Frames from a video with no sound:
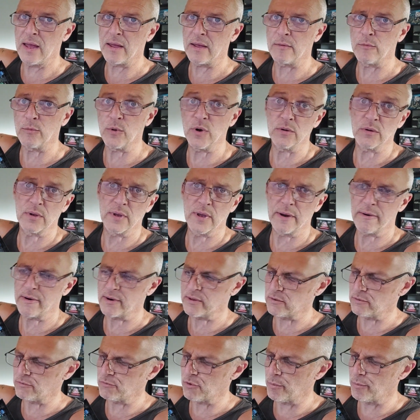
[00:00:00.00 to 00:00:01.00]
Well,
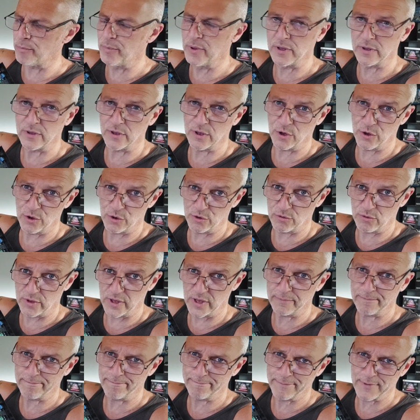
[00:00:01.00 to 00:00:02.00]
character ROM and kernel.
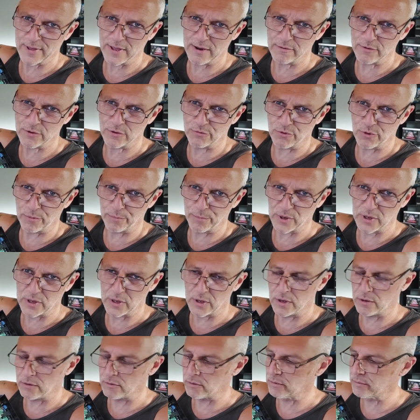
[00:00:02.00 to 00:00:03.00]
Character ROM and
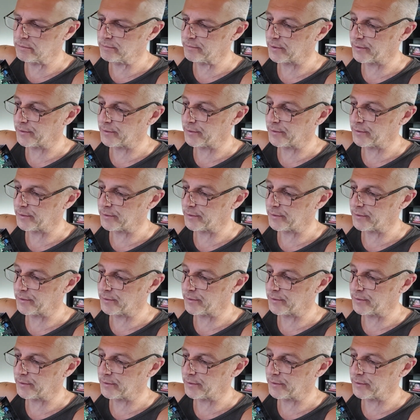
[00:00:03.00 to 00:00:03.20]
kernel.